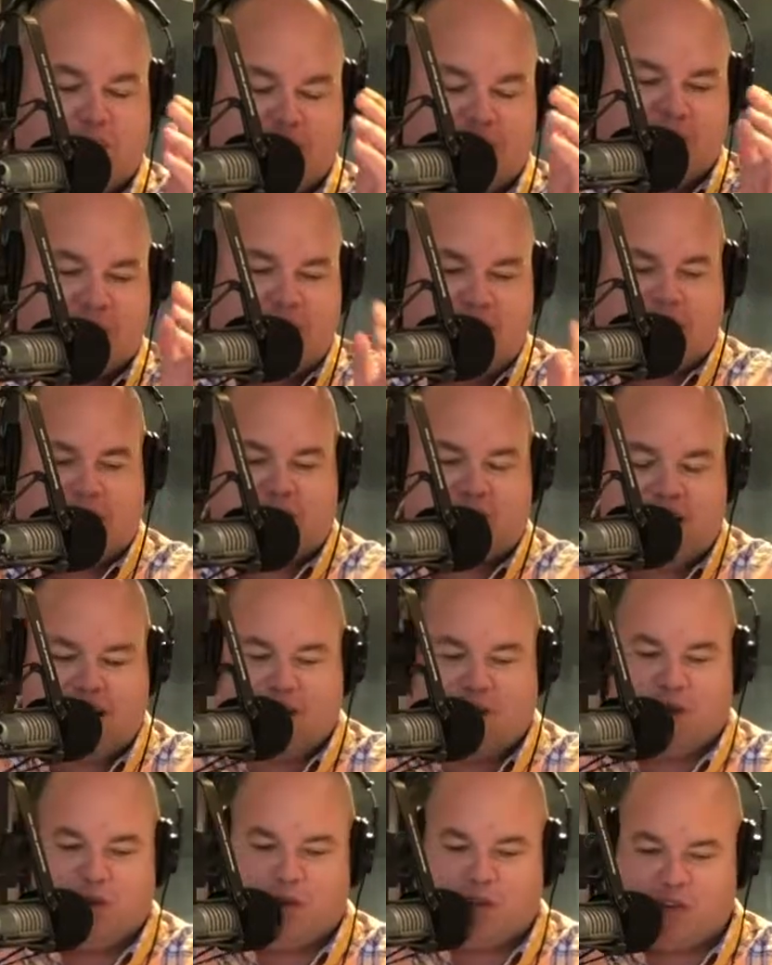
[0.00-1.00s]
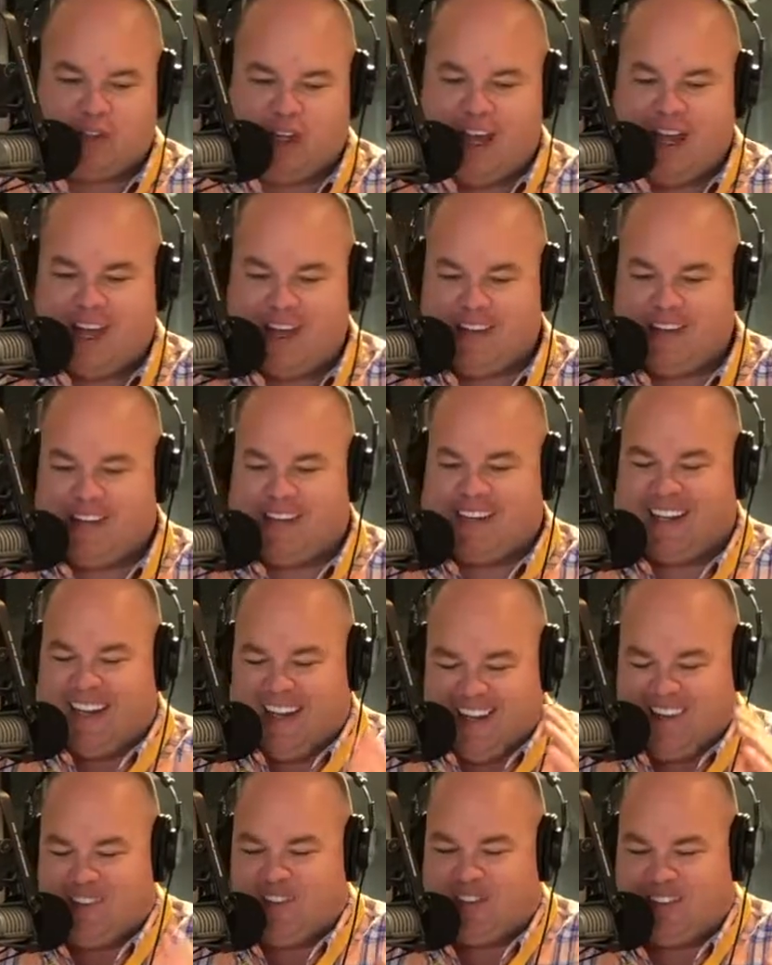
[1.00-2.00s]
and Barrel last night who said,
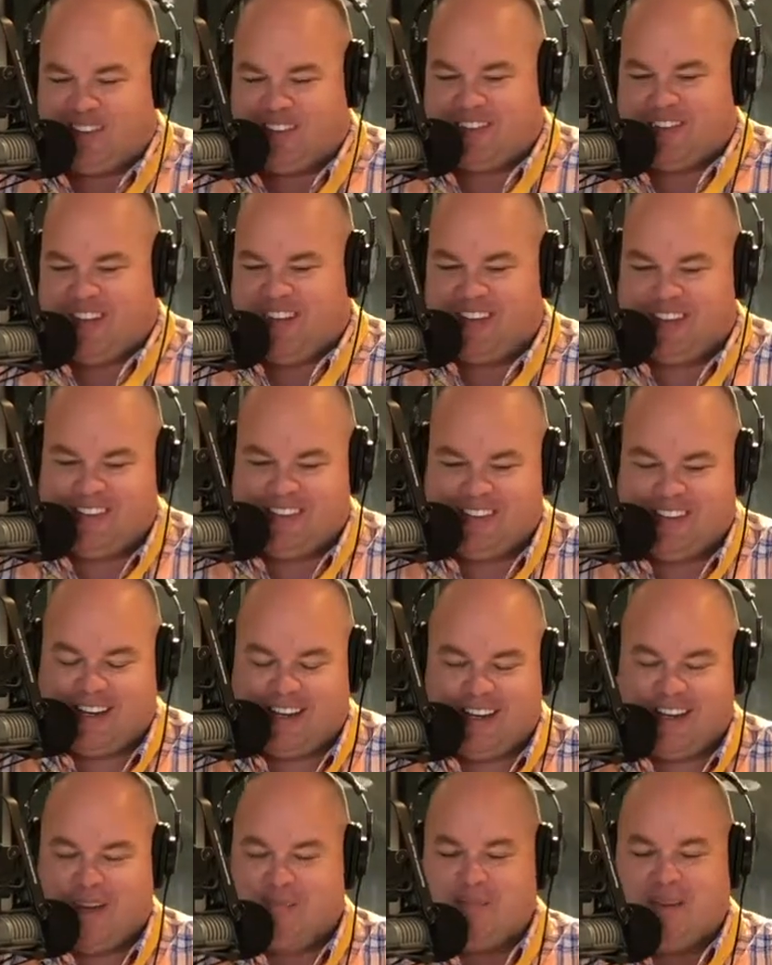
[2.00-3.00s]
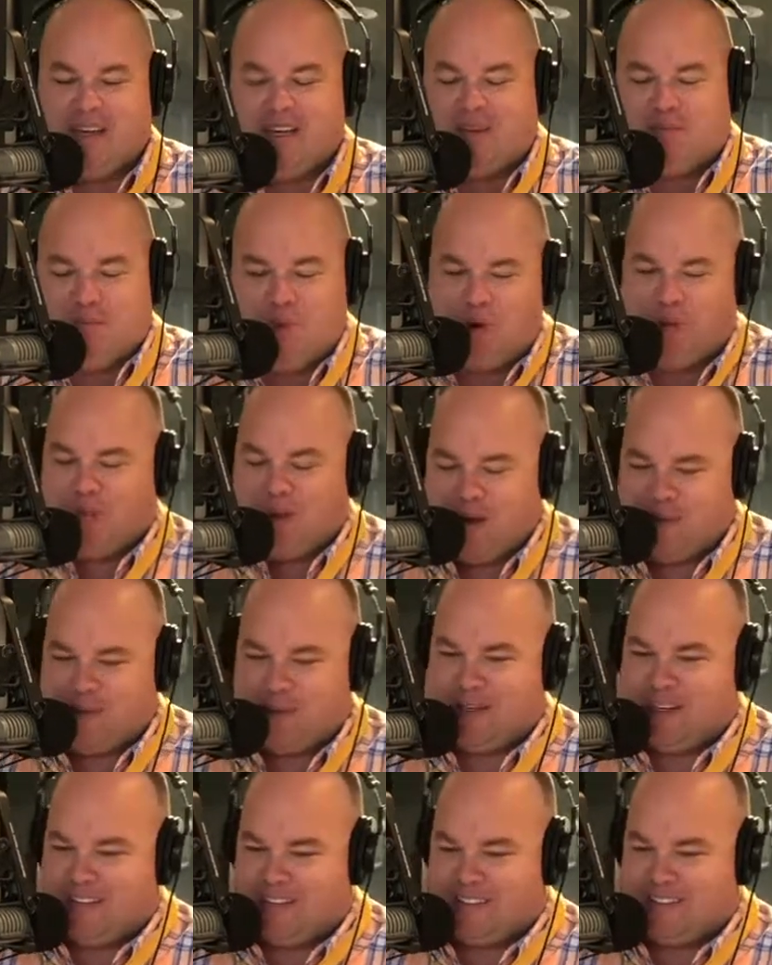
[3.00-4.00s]
again, she said, I- I'm meeting more
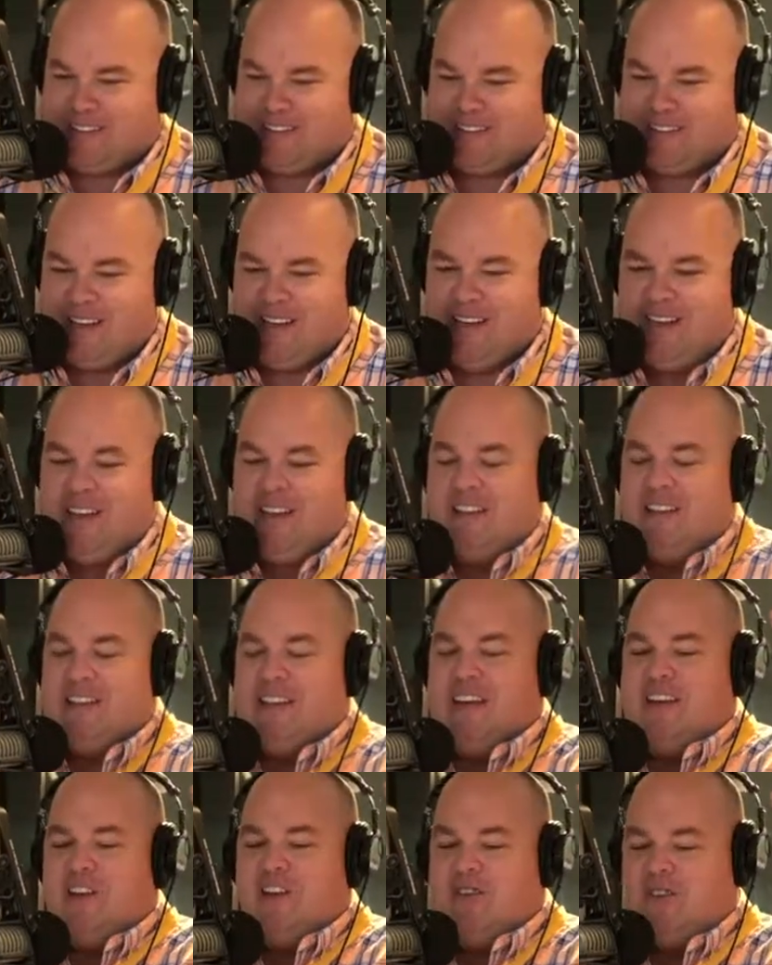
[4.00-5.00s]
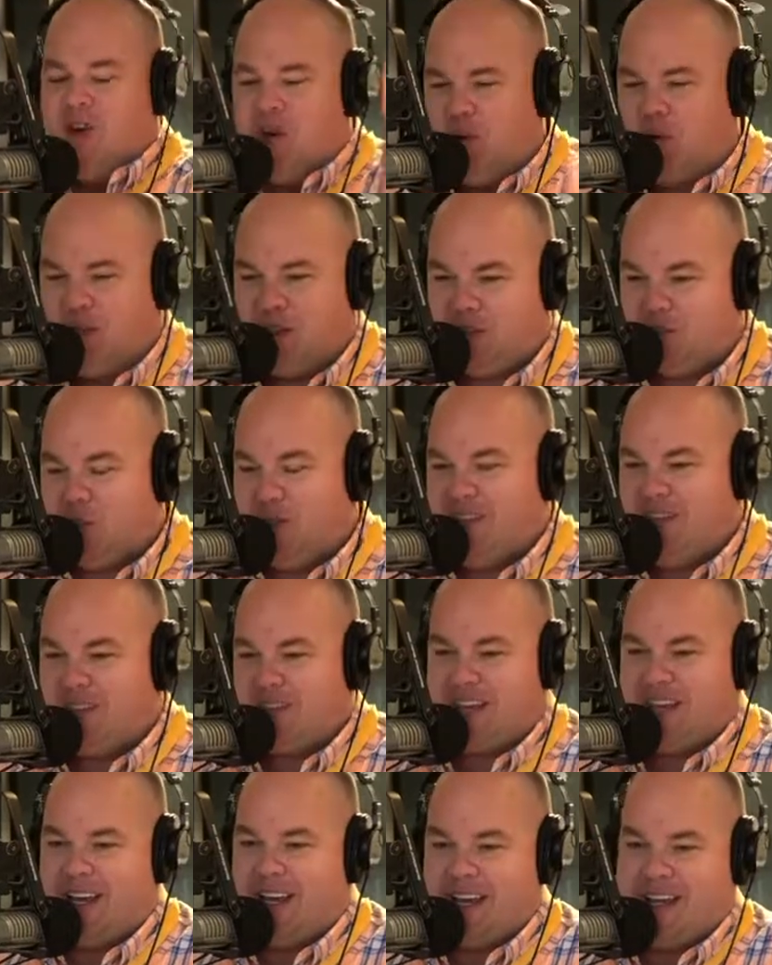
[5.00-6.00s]
people like this that know it's
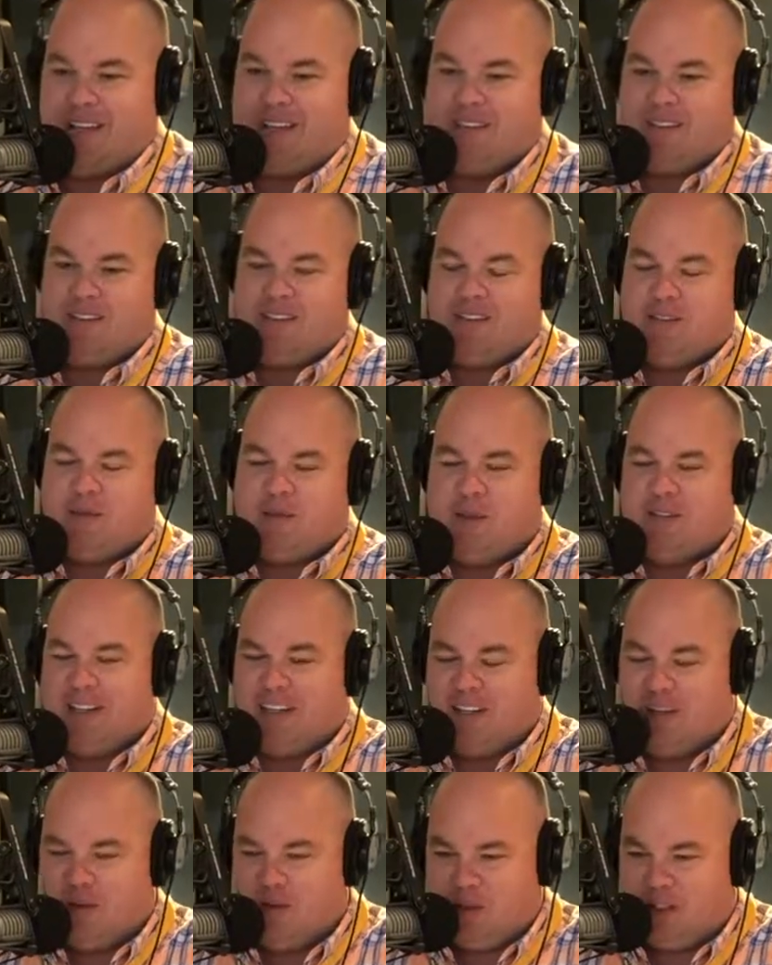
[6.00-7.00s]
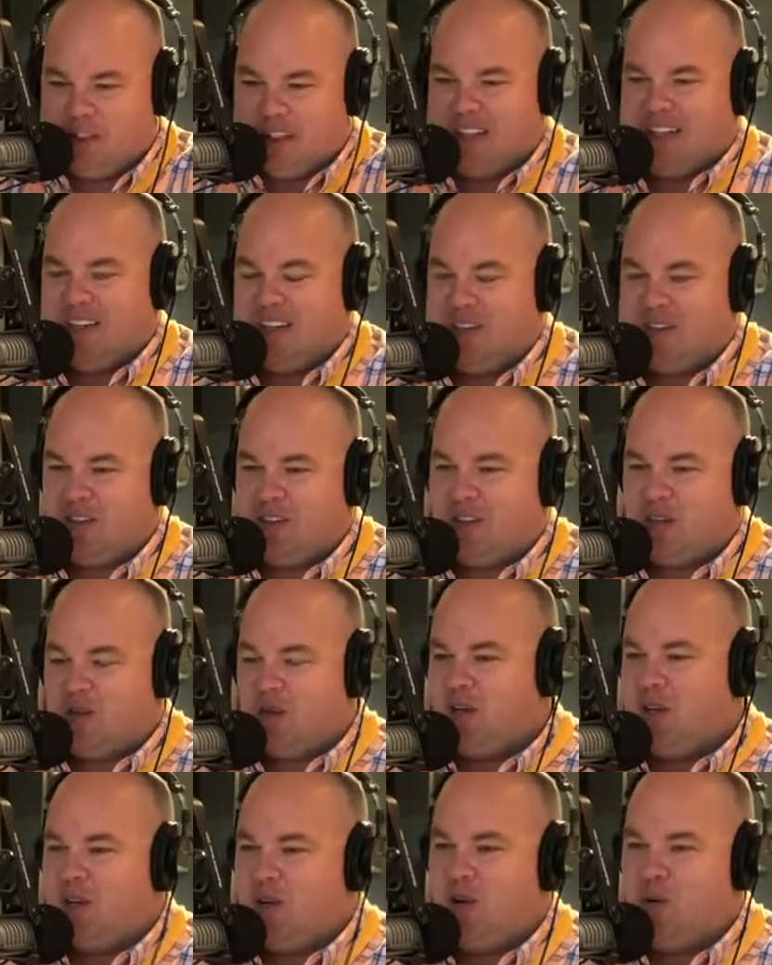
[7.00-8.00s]
Wednesday when they know Jillian's in
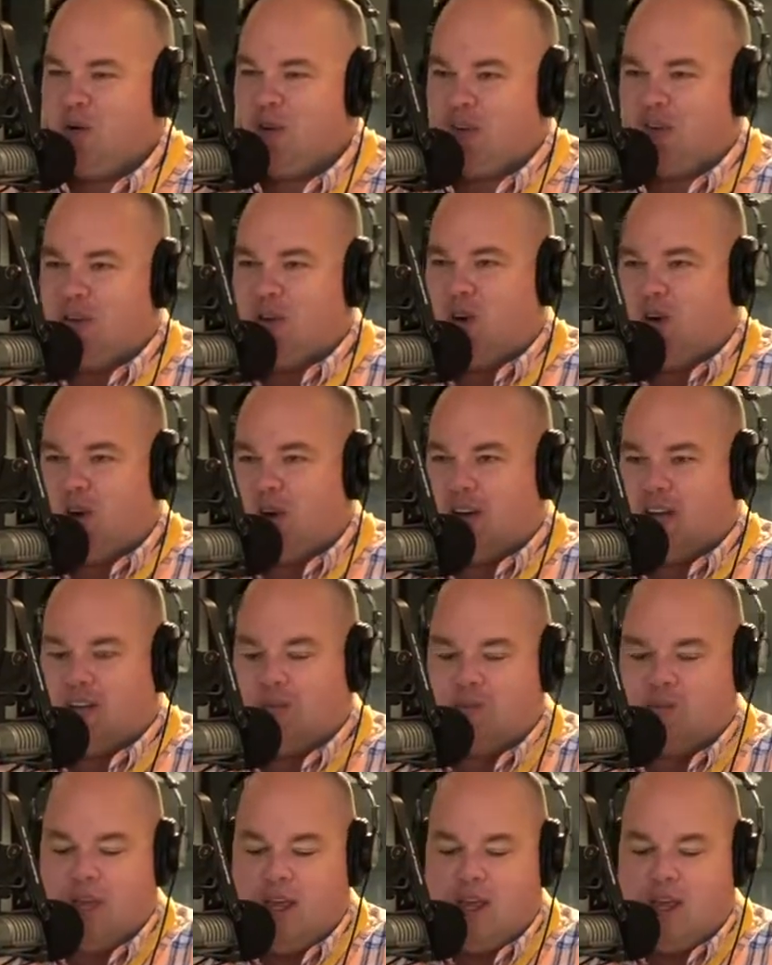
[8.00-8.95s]
studio with a dog.